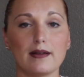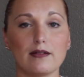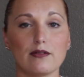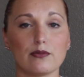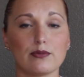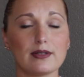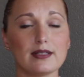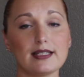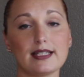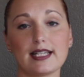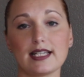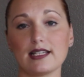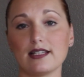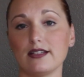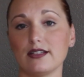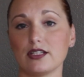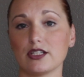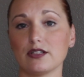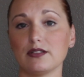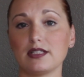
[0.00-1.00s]
really
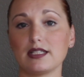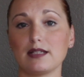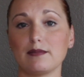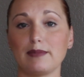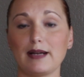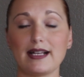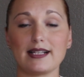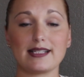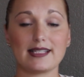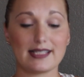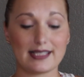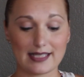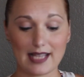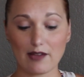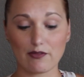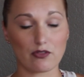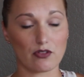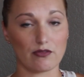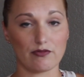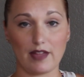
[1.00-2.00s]
getting jilted by
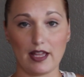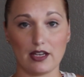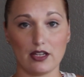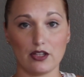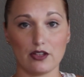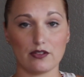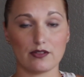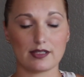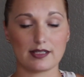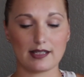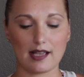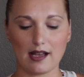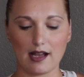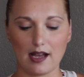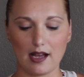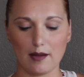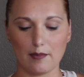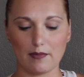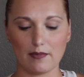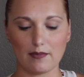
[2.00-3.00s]
several venues.
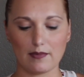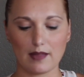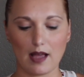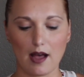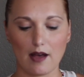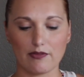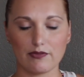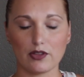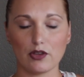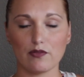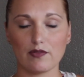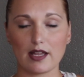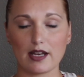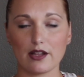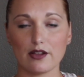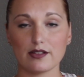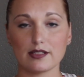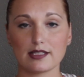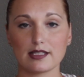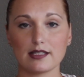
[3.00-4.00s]
A few
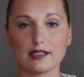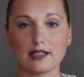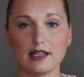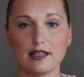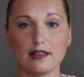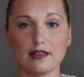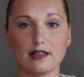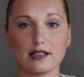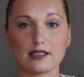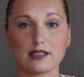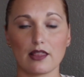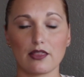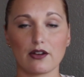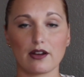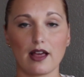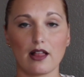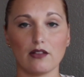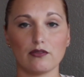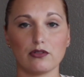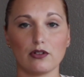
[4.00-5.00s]
venues in the Southern
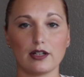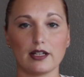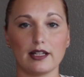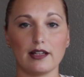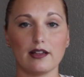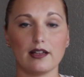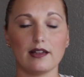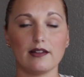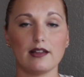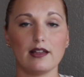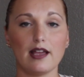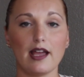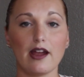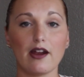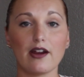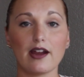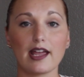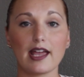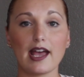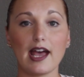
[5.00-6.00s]
California
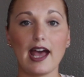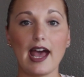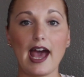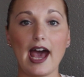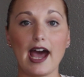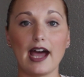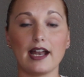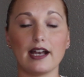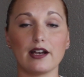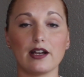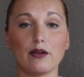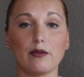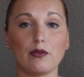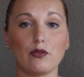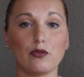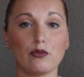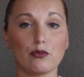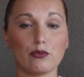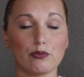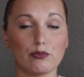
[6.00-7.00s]
area had
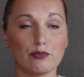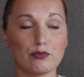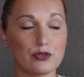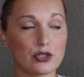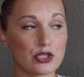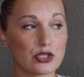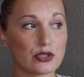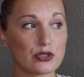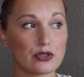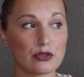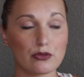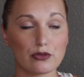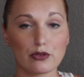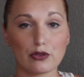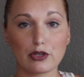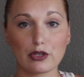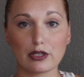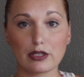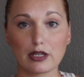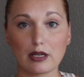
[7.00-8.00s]
just
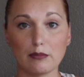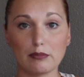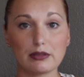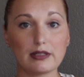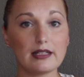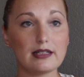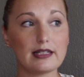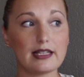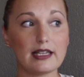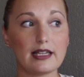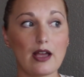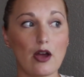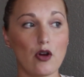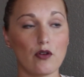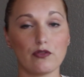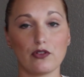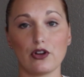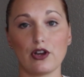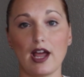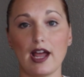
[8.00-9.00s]
completely
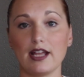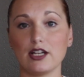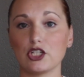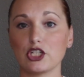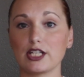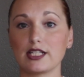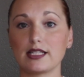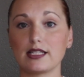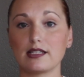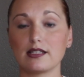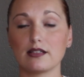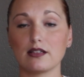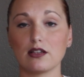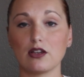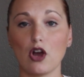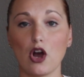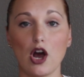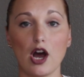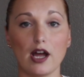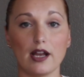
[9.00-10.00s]
overnight just
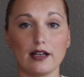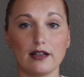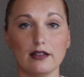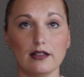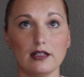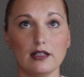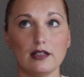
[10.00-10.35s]
gone